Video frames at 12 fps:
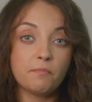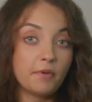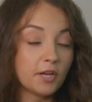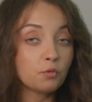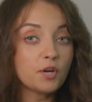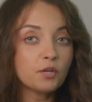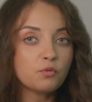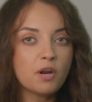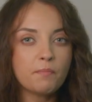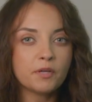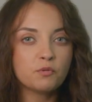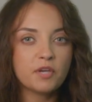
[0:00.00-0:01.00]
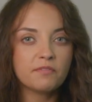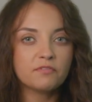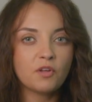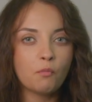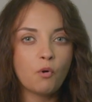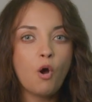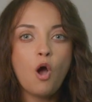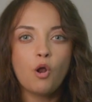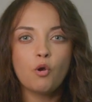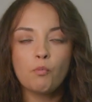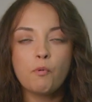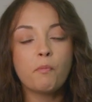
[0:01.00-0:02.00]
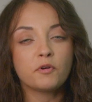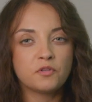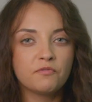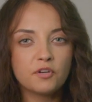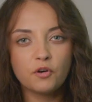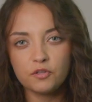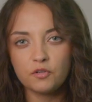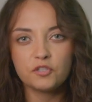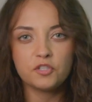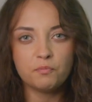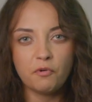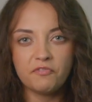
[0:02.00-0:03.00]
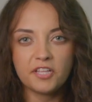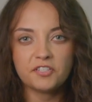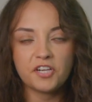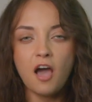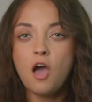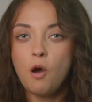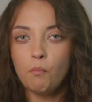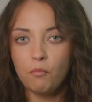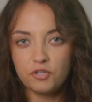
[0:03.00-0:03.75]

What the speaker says: such as the temperature in the house, the level of humidity,